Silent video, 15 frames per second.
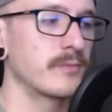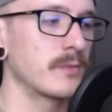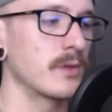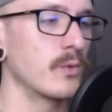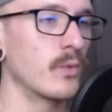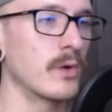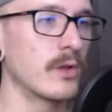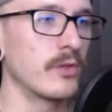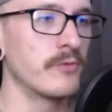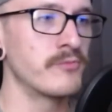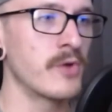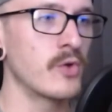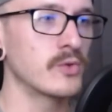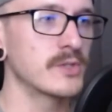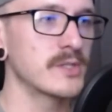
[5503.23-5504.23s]
One of the
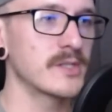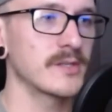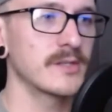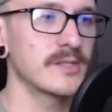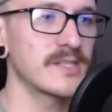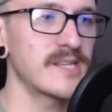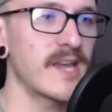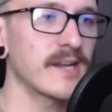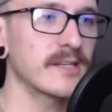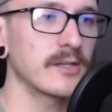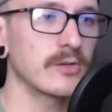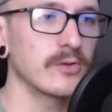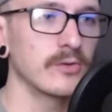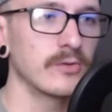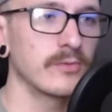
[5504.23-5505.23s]
most
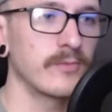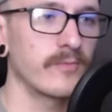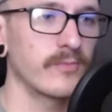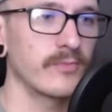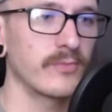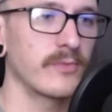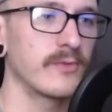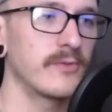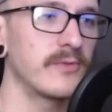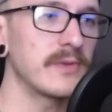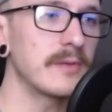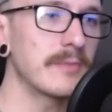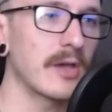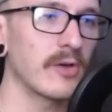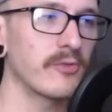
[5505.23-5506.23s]
technical
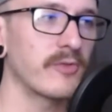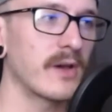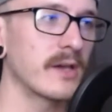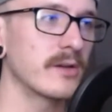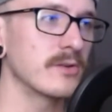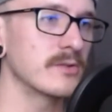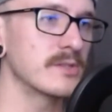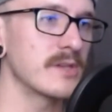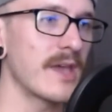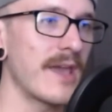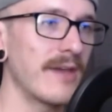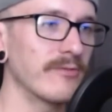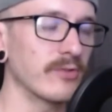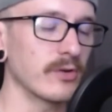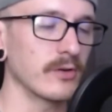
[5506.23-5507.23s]
female fighters
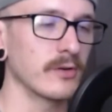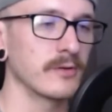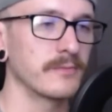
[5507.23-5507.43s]
ever.